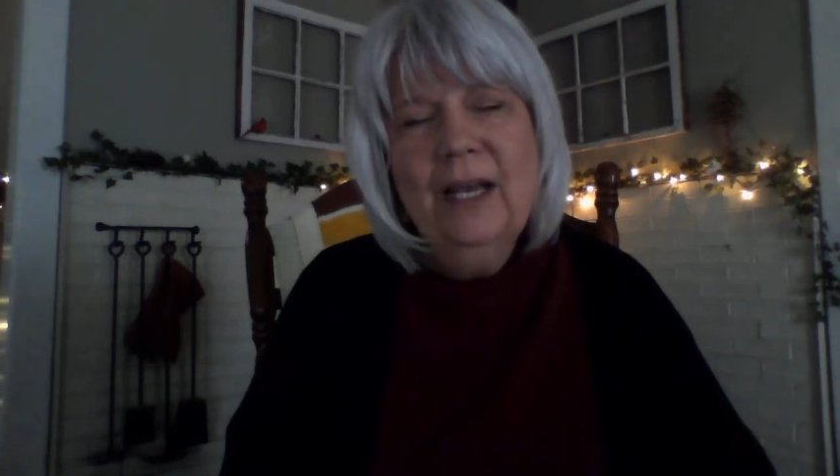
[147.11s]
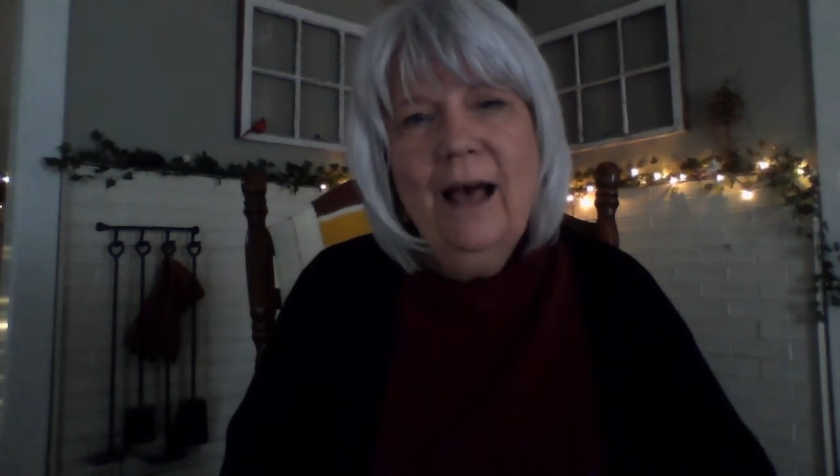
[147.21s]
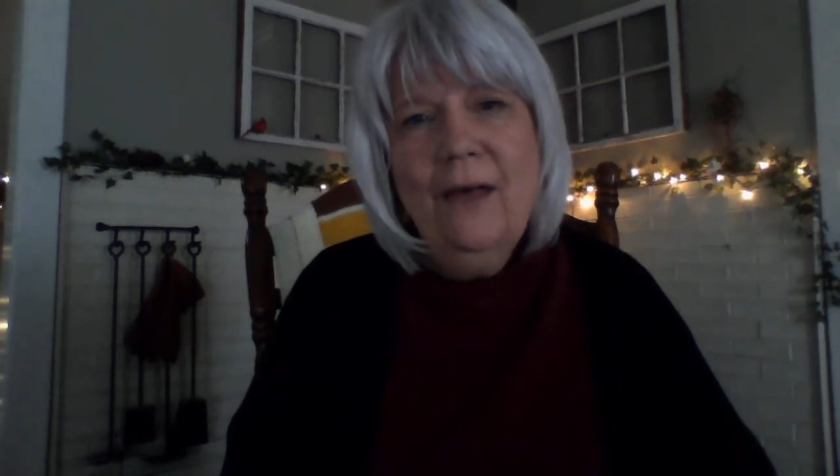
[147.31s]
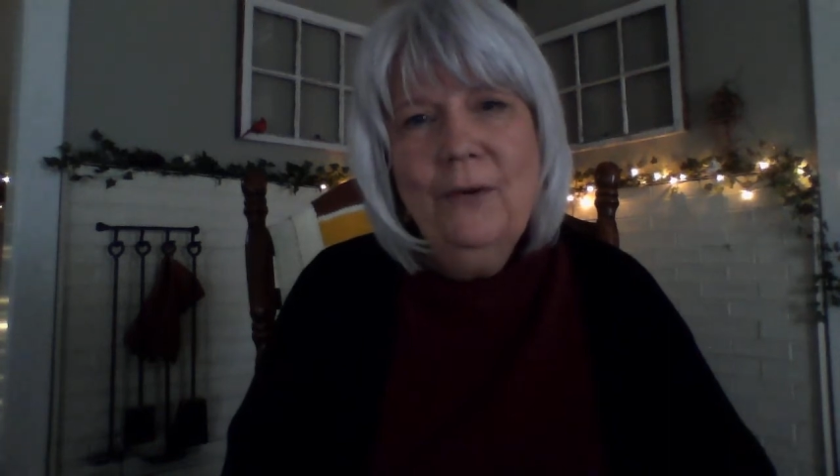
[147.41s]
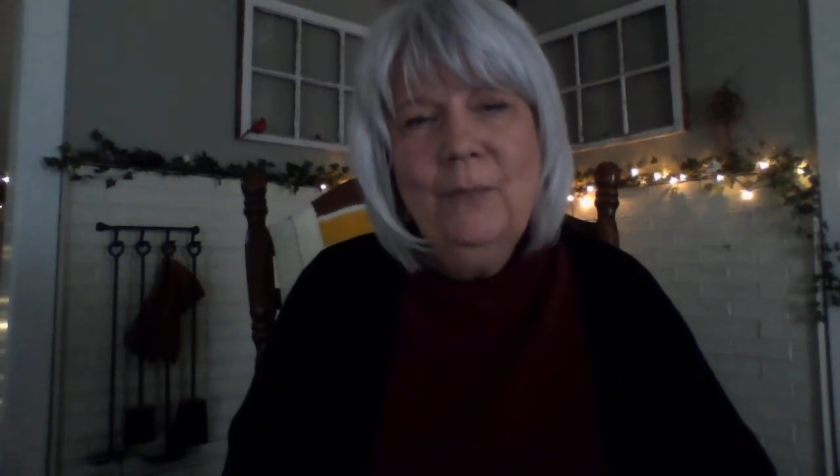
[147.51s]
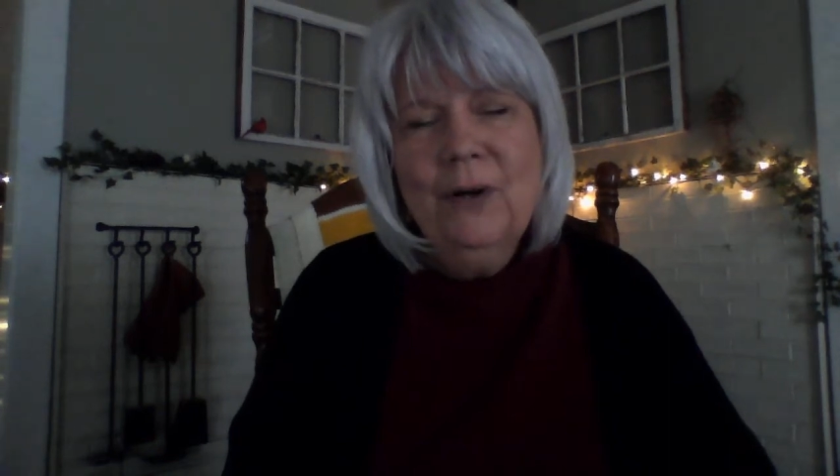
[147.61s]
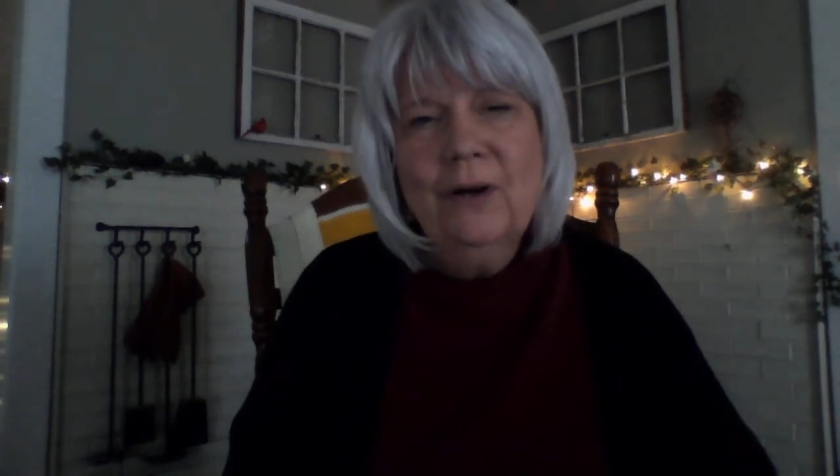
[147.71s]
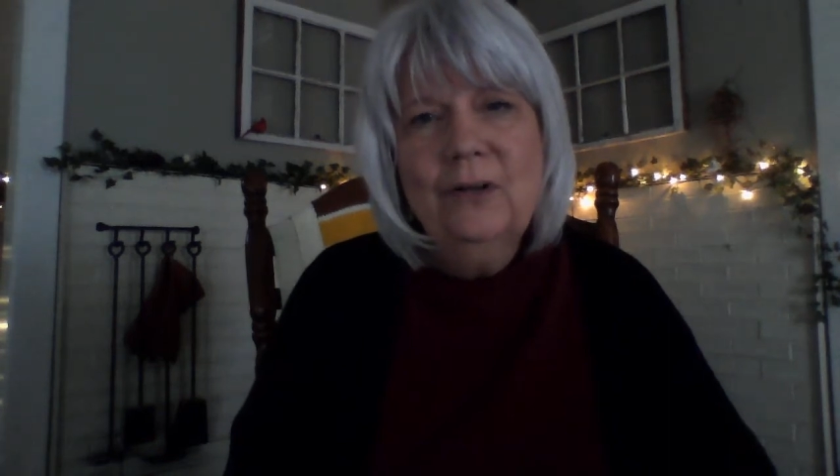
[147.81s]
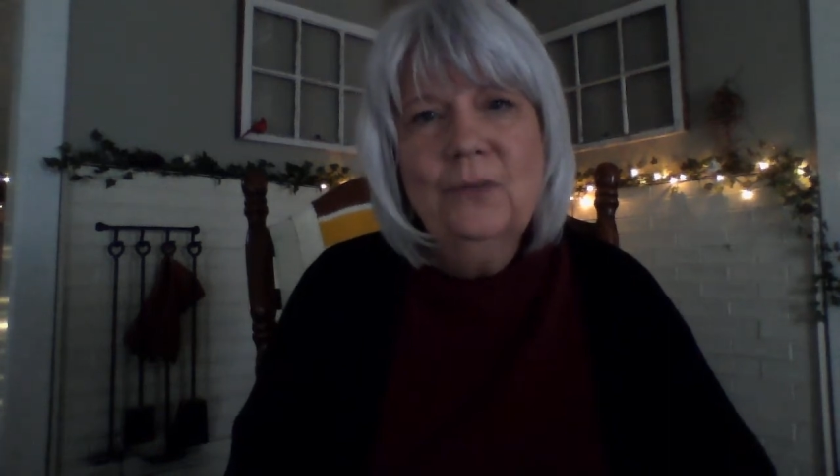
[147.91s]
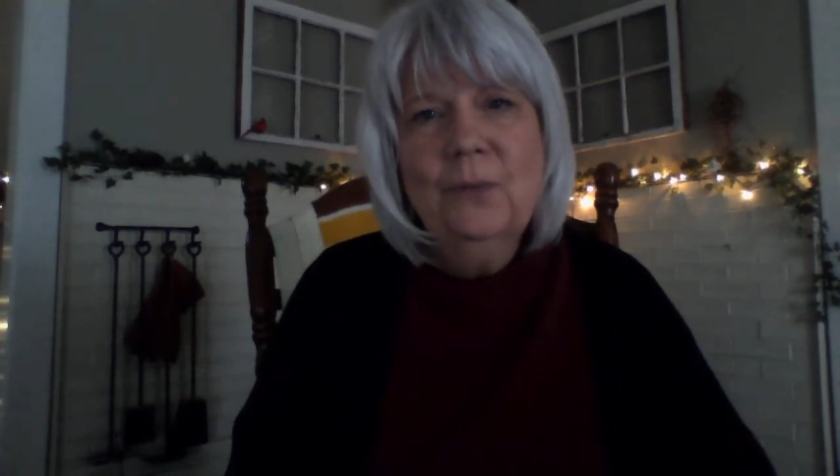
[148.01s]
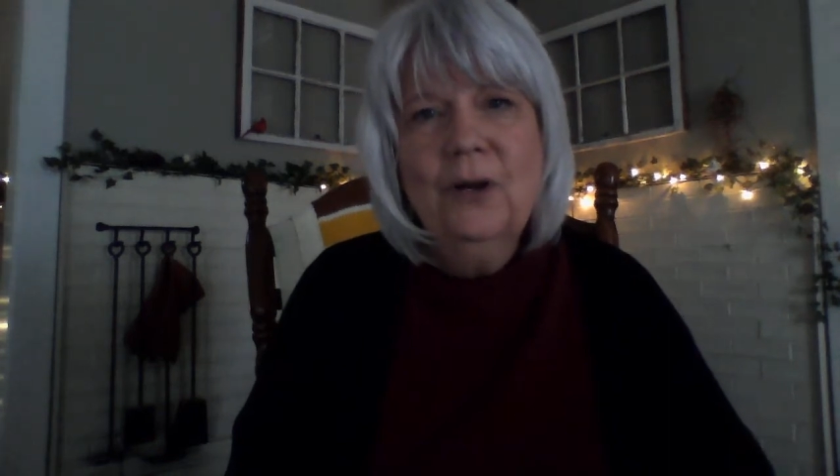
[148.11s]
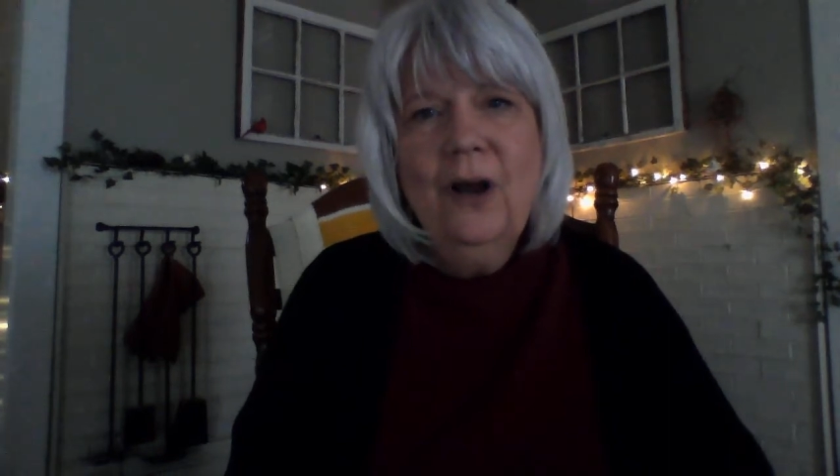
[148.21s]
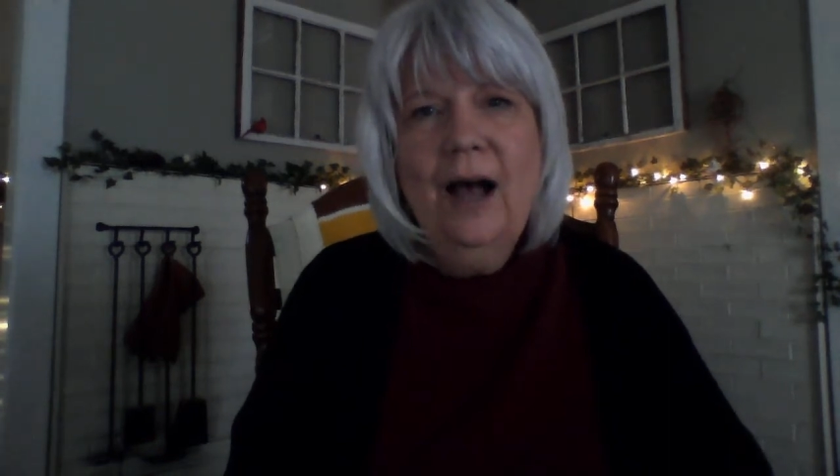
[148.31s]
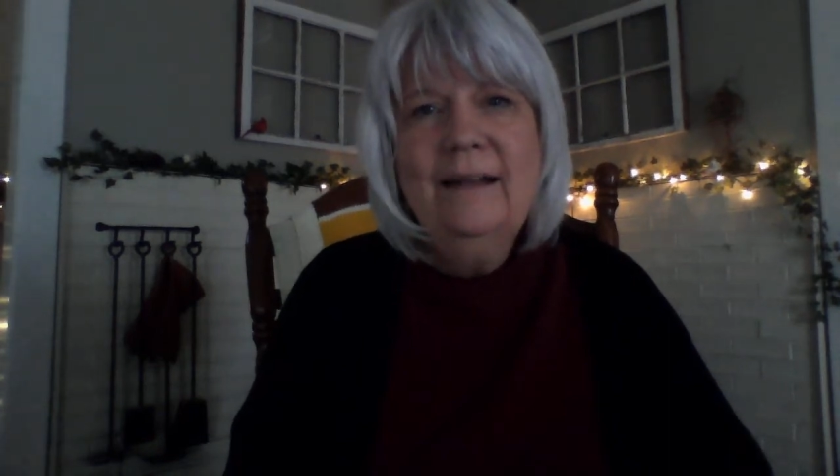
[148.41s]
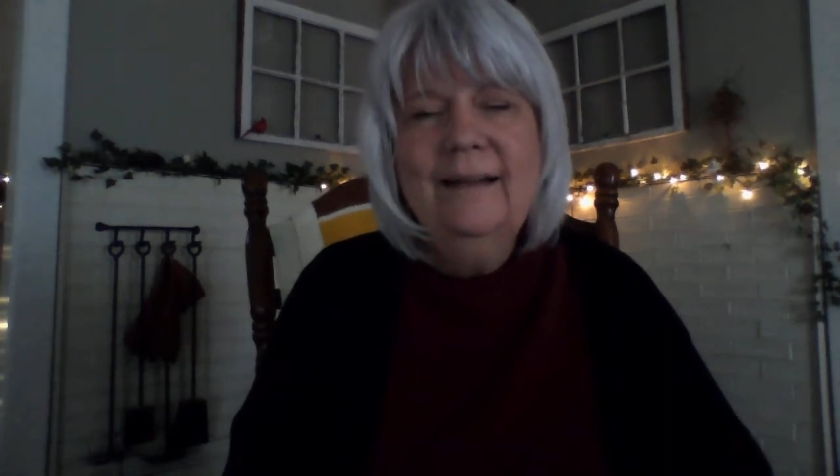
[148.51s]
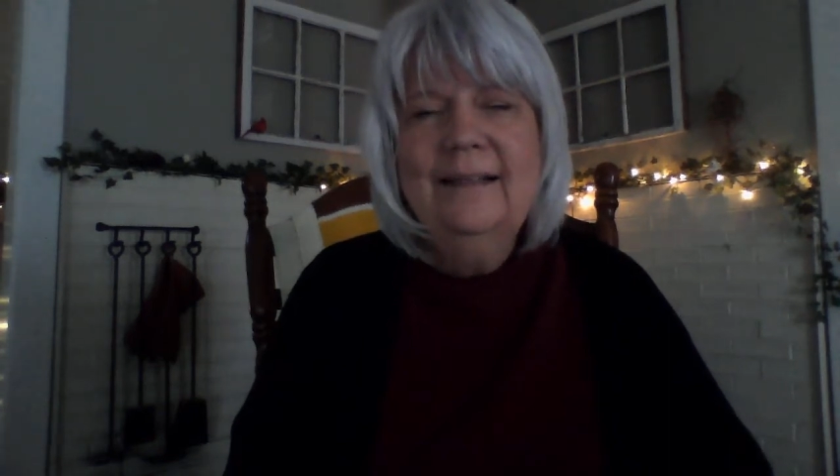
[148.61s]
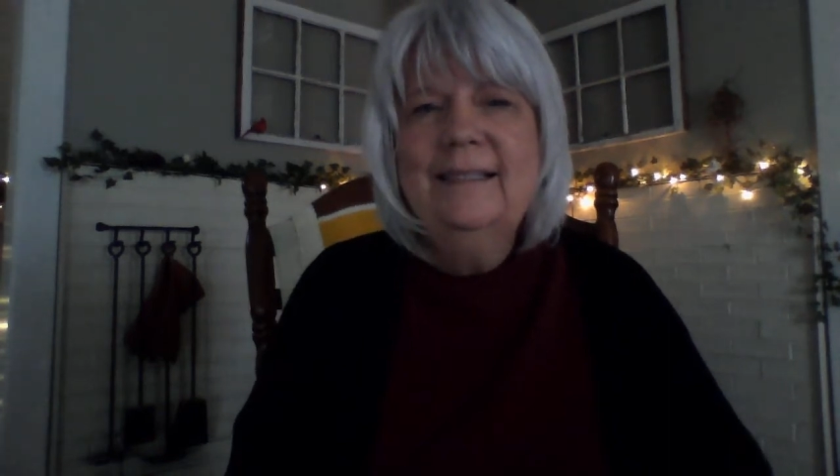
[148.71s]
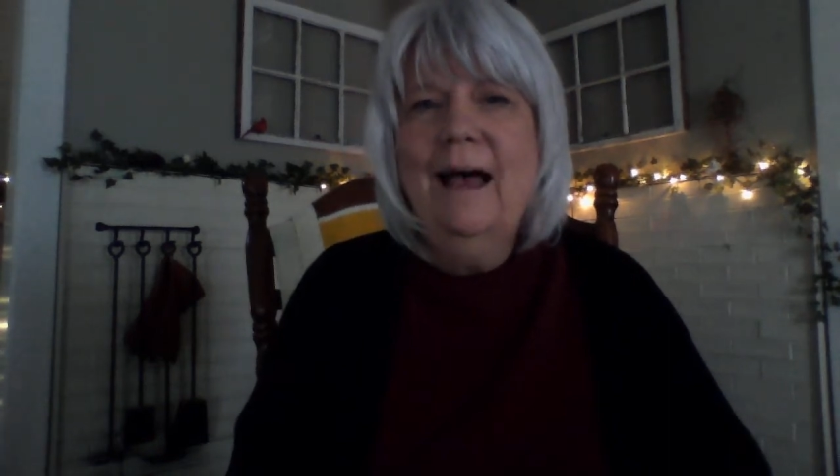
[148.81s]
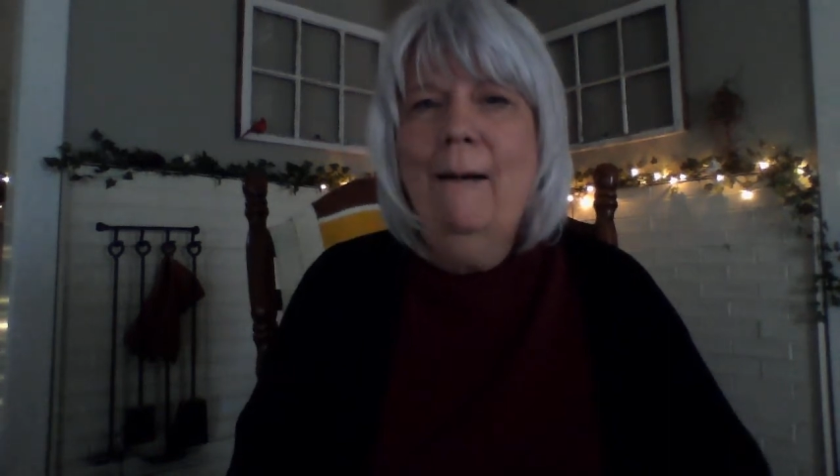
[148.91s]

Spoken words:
at other miracles where God does